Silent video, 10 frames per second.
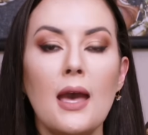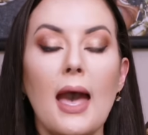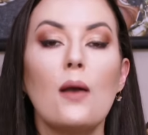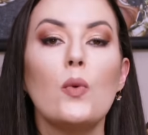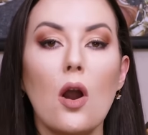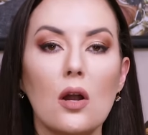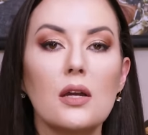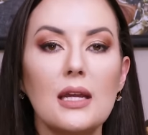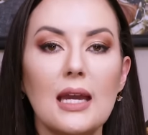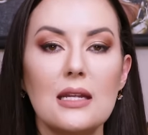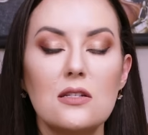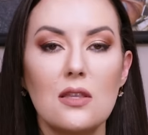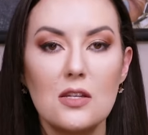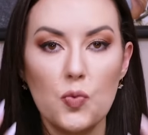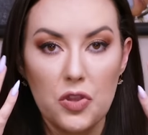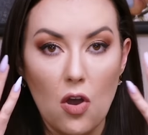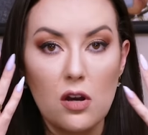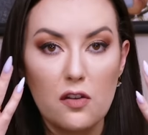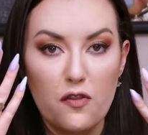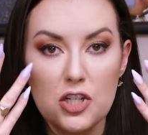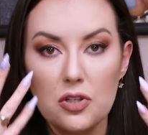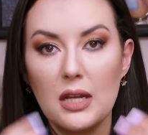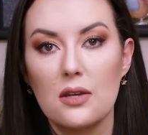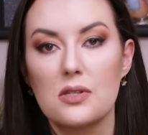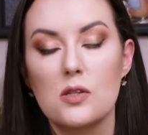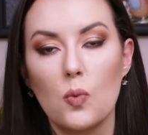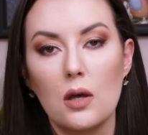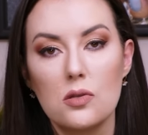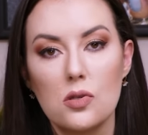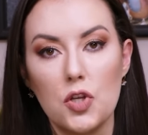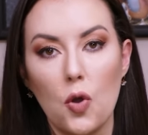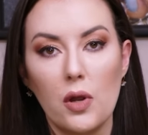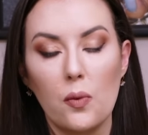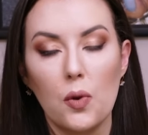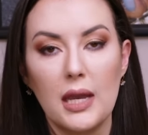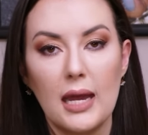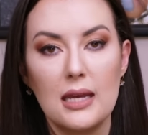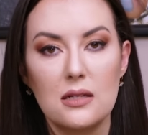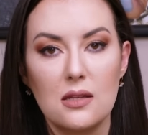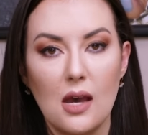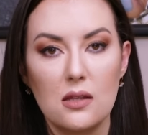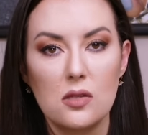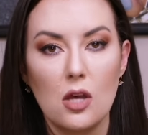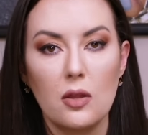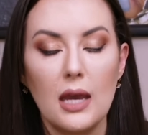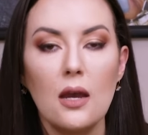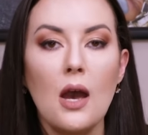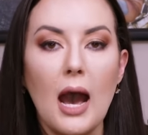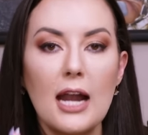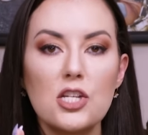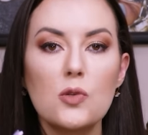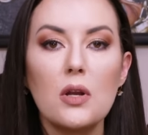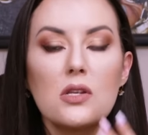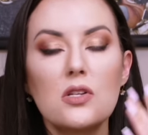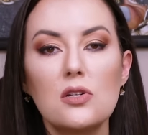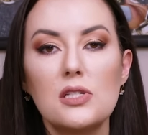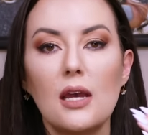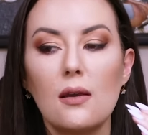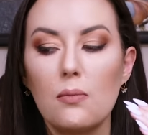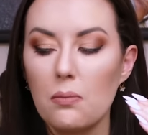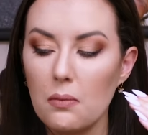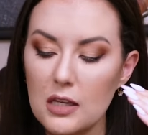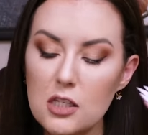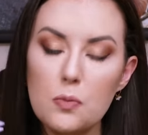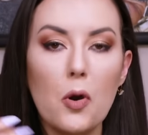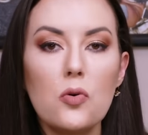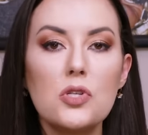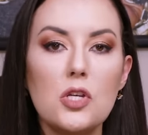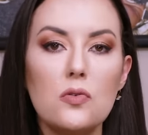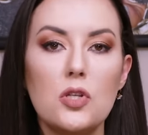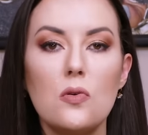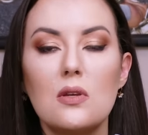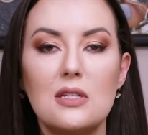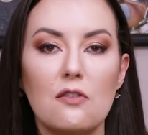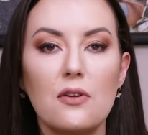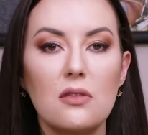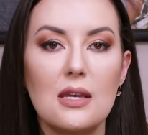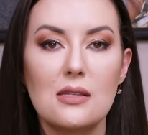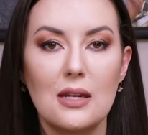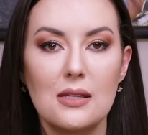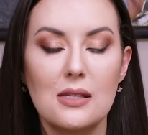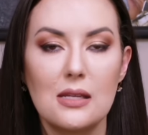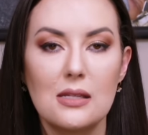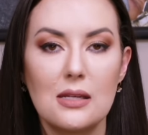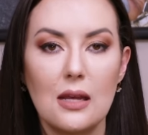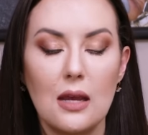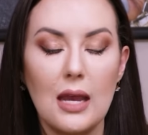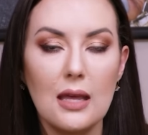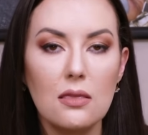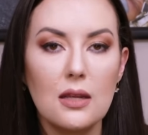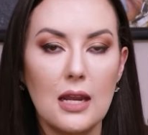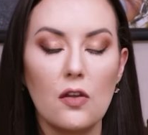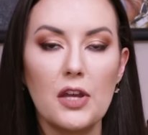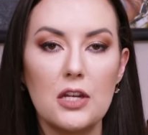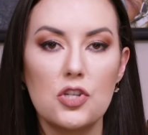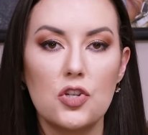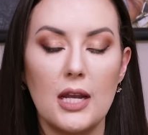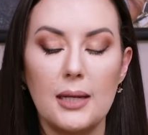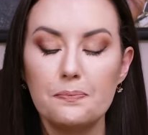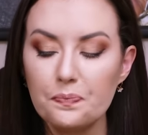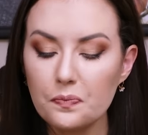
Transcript: and we are going to get into this with artificial nails as well so don't worry we're getting into that slowly I just want to start to expose you to the different things that exist in the nail industry